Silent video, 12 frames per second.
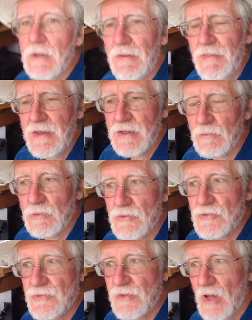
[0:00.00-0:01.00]
I think it
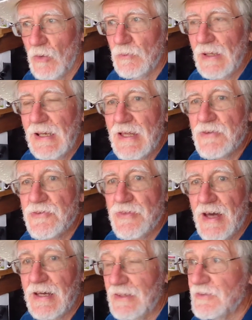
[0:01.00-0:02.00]
was only last
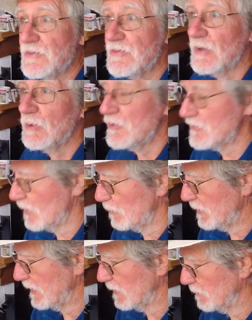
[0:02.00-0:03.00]
night, so it's not
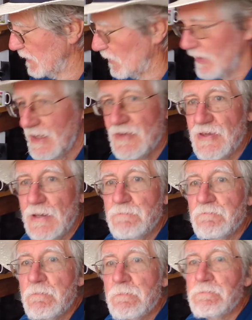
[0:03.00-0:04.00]
been up long, has it?
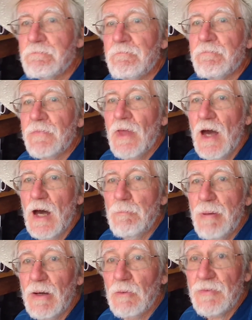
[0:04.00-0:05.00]

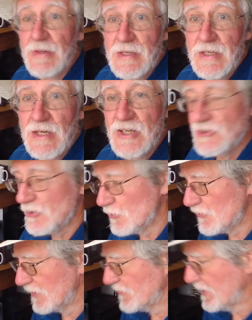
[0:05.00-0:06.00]
About the
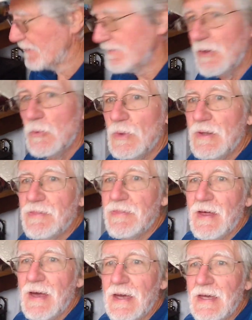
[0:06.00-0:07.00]
issues I was having with
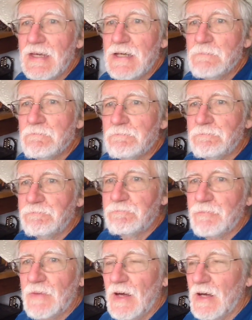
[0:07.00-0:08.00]
a
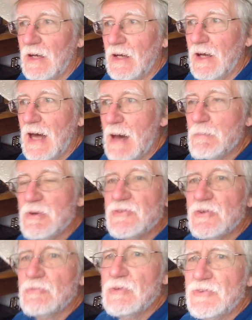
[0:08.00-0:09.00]

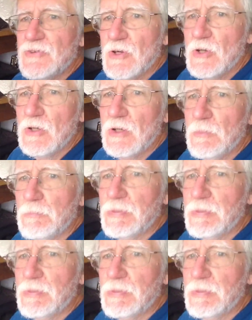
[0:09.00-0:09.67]
Amazon return